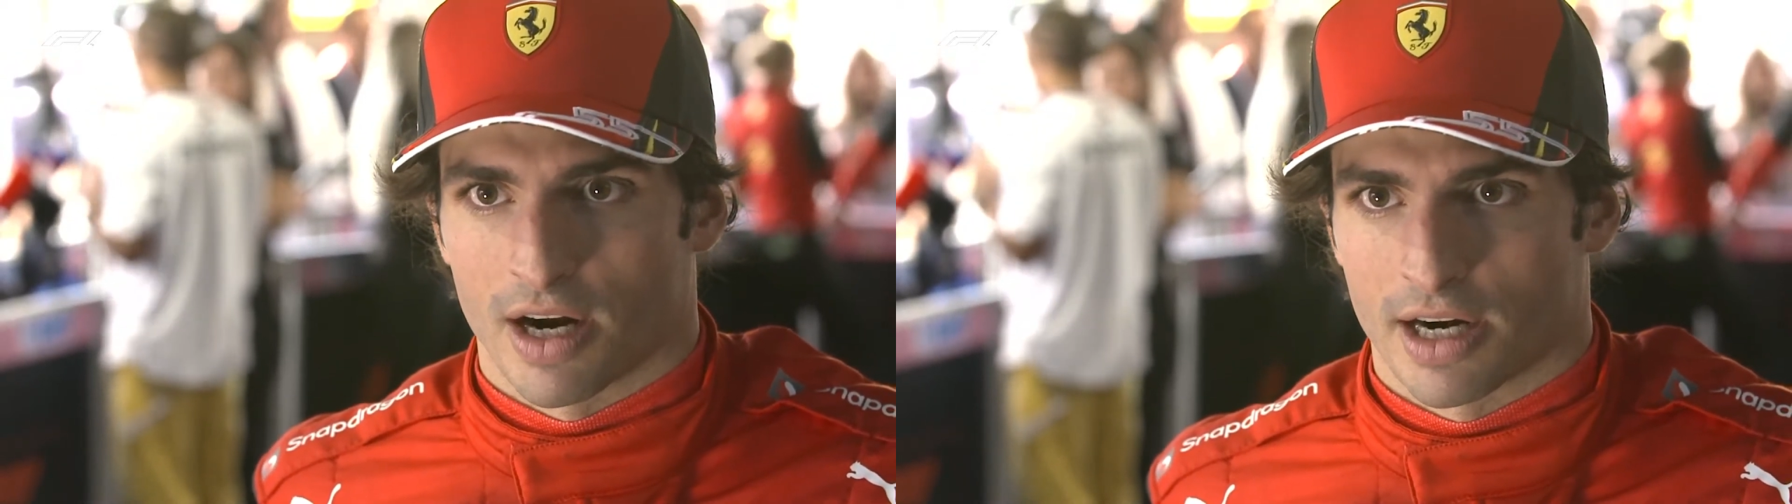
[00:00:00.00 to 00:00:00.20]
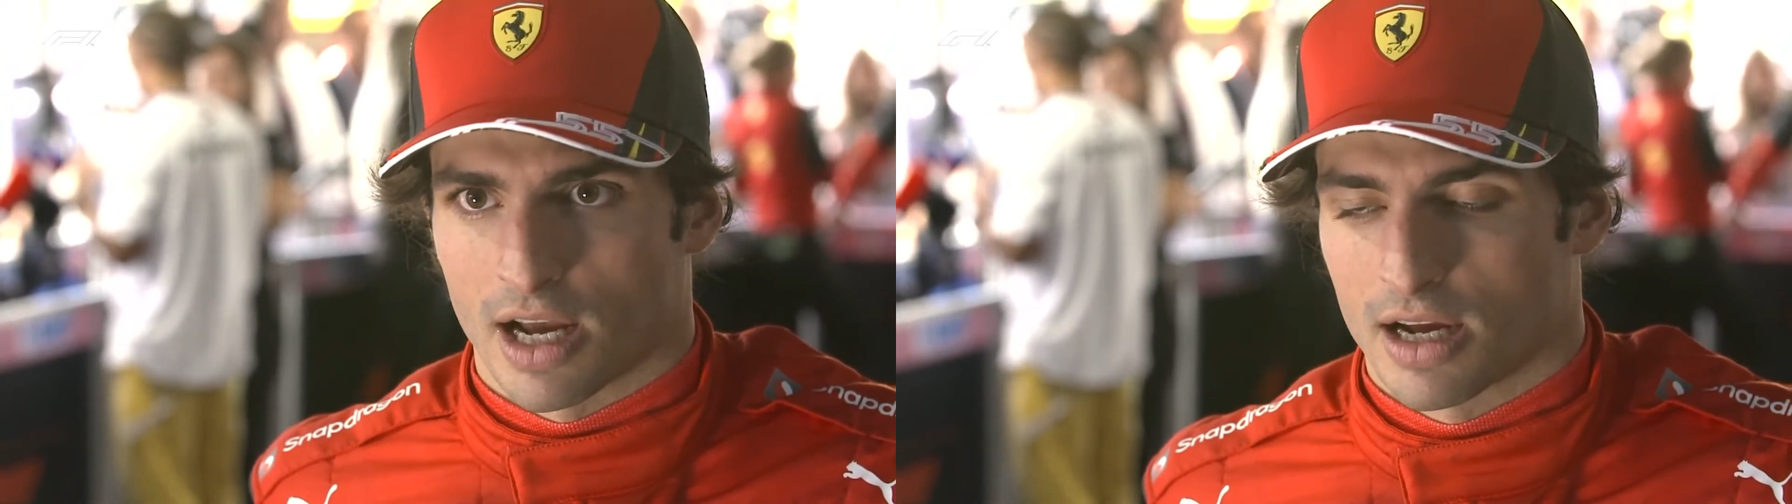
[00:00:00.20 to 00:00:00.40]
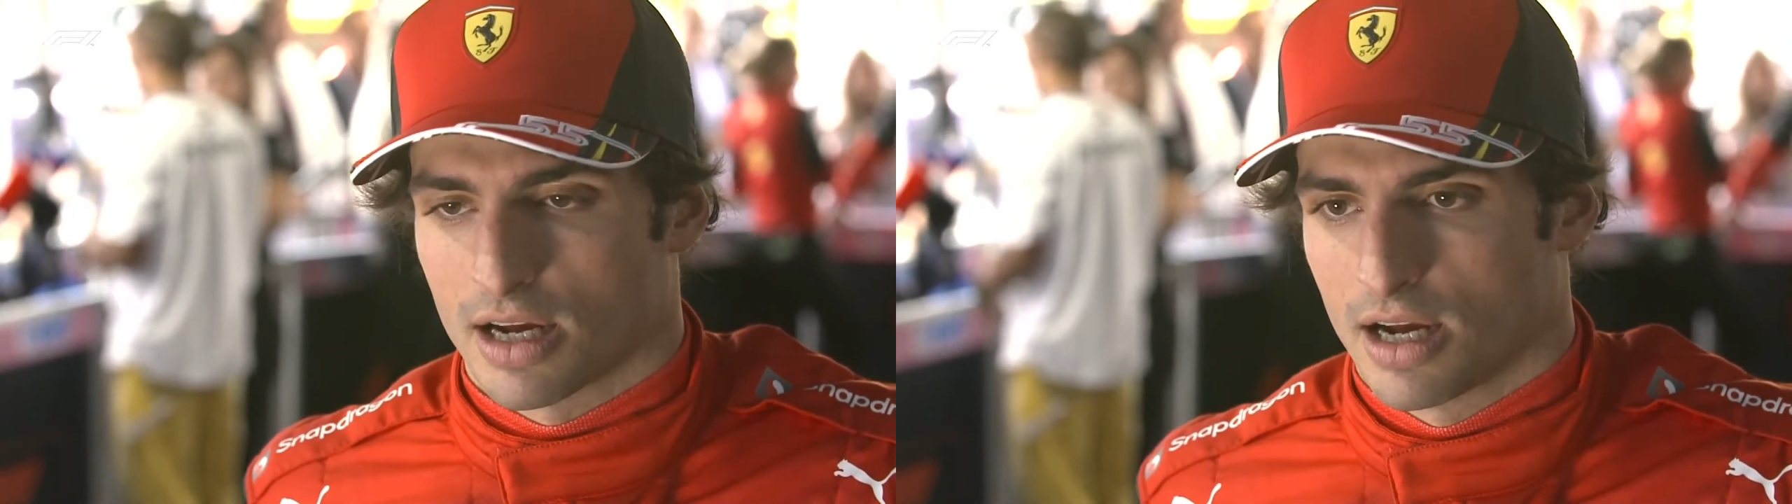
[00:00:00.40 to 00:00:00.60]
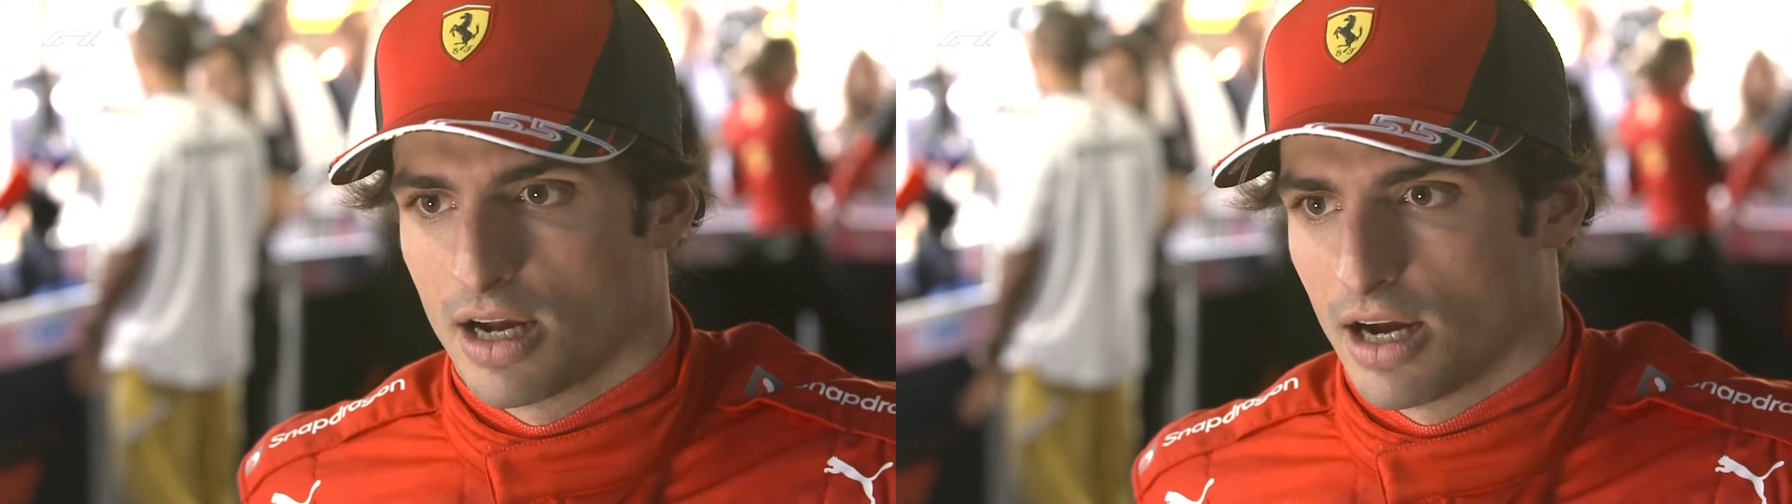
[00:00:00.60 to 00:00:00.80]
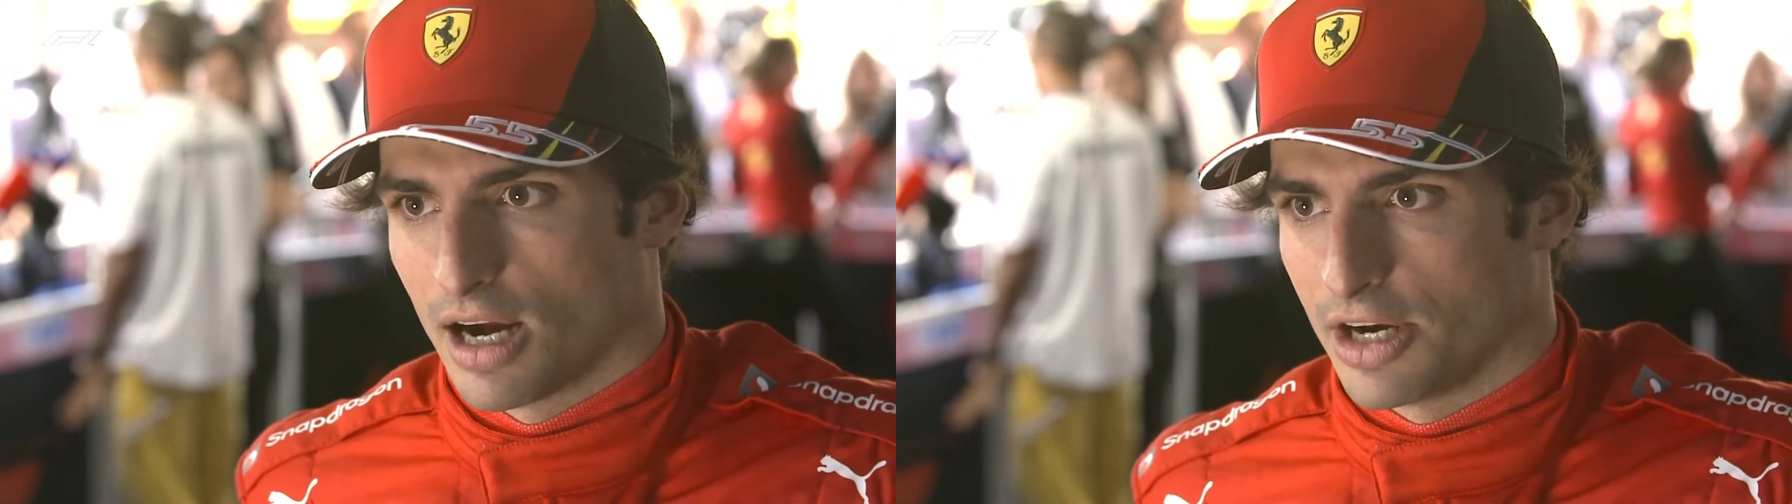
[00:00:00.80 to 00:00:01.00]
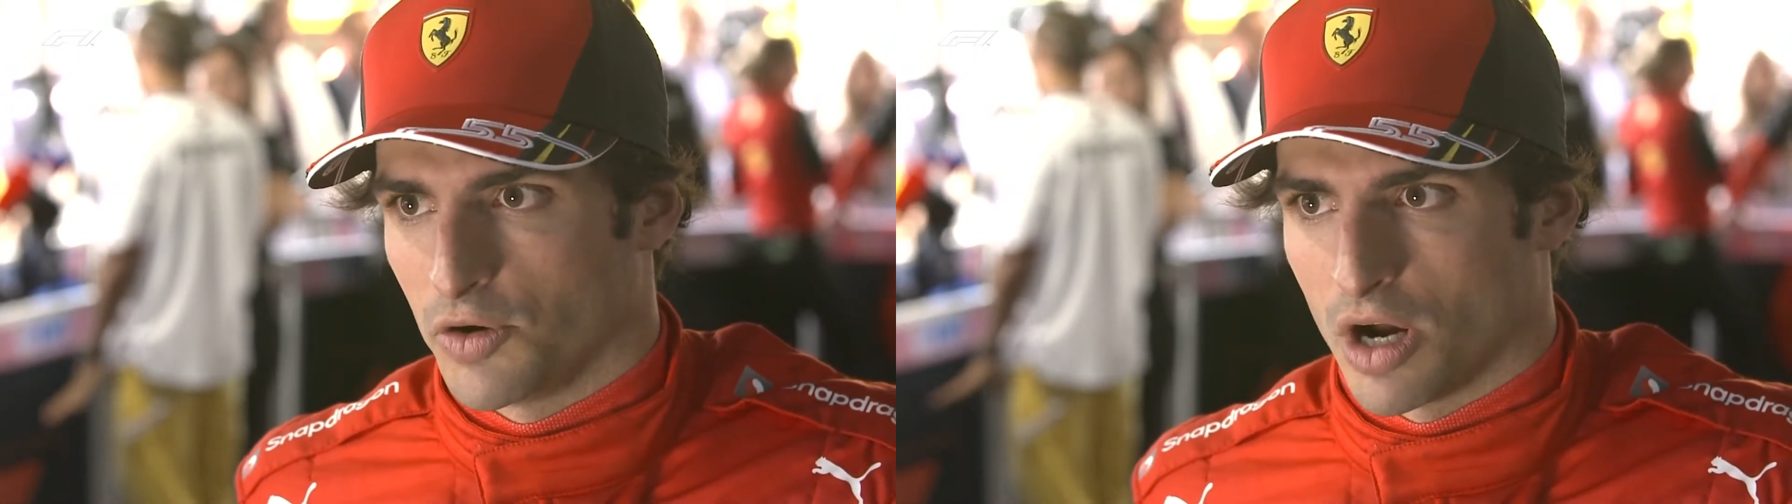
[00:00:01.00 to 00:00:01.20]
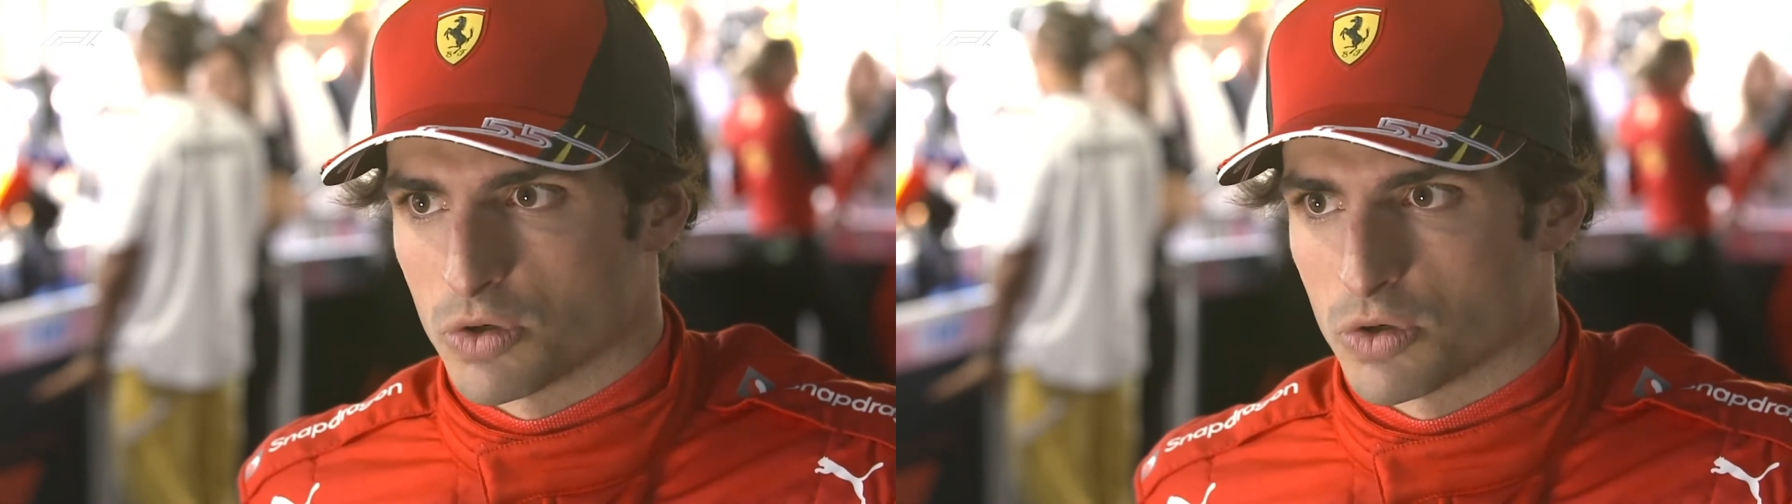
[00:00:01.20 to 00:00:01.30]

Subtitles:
And I knew I